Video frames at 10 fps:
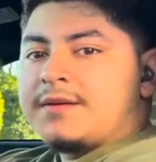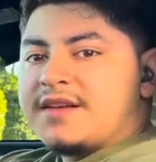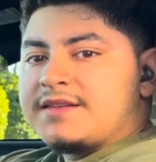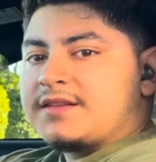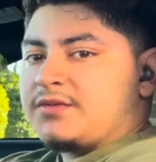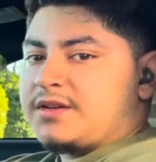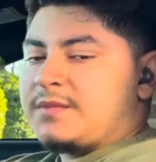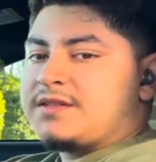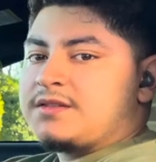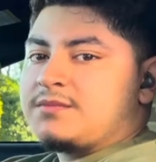basically we're going to
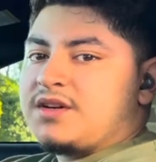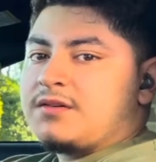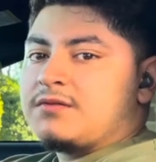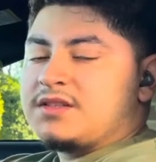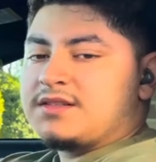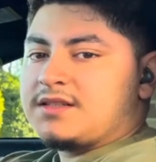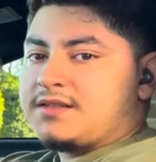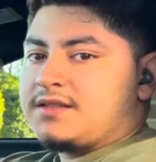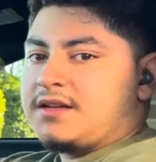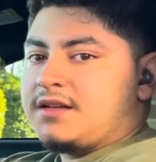be talking about what it's
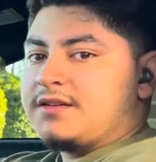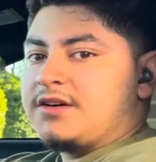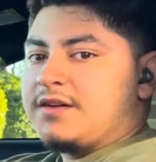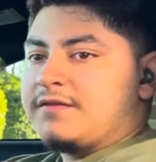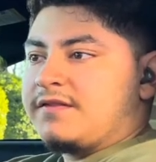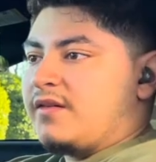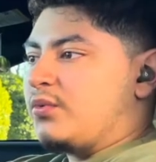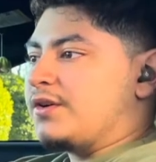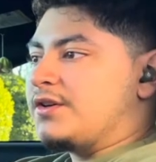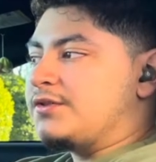like to daily drive a
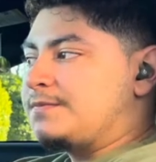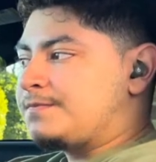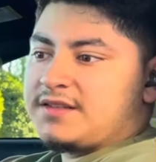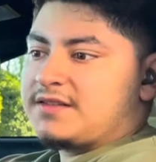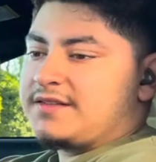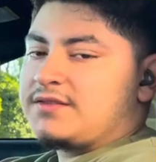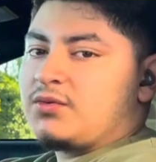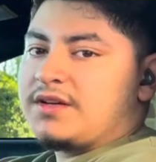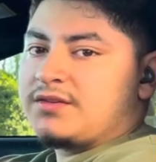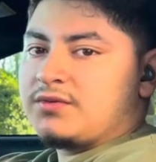5.0. This is a
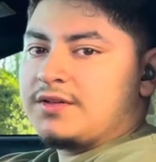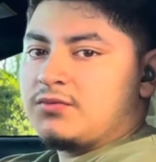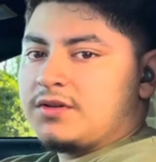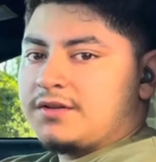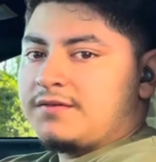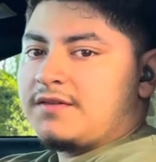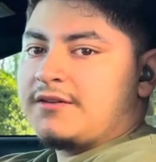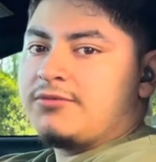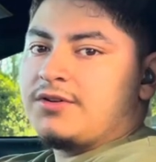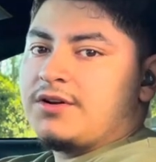2021
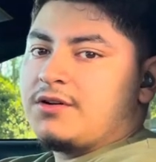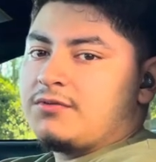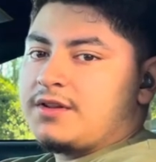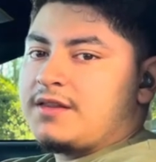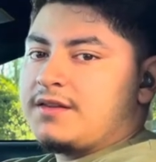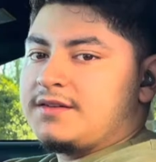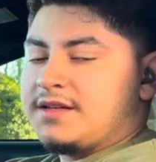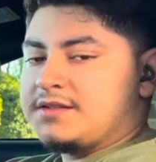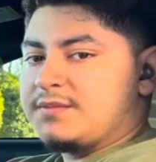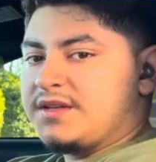5.0 with the
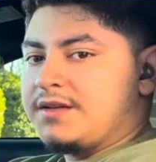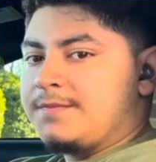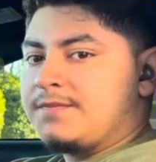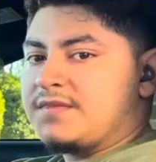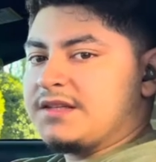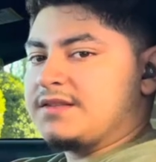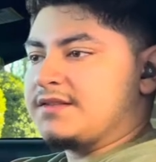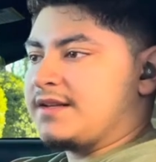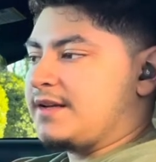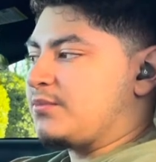10 speed. This
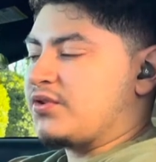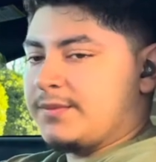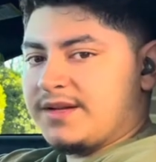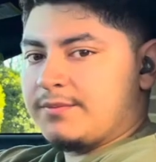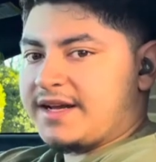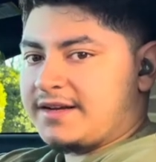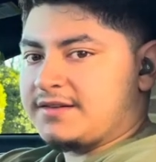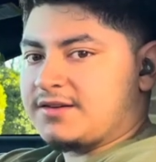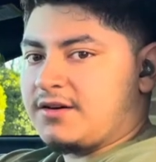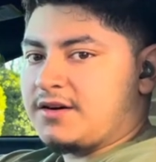is a premium
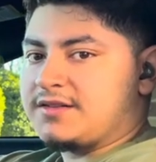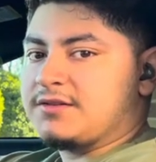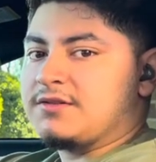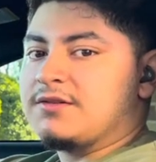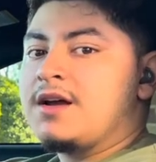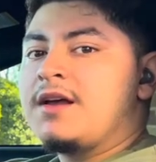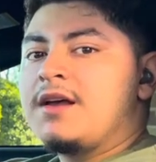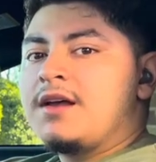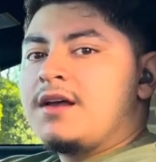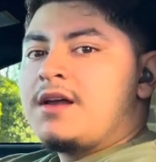package car, so
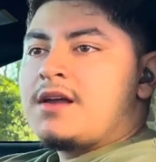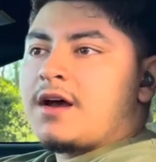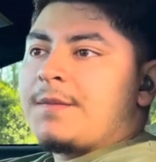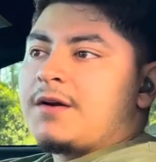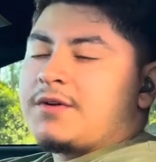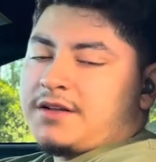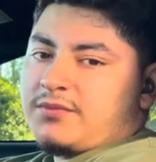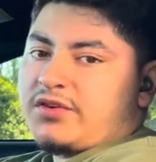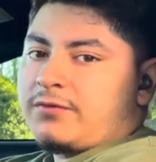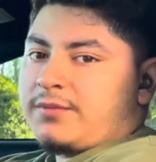I'm not running
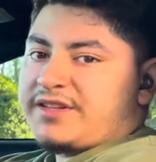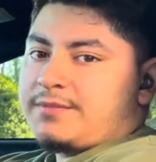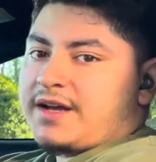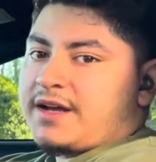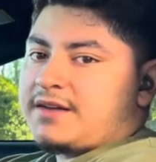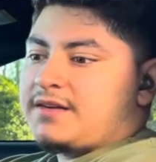on performance pack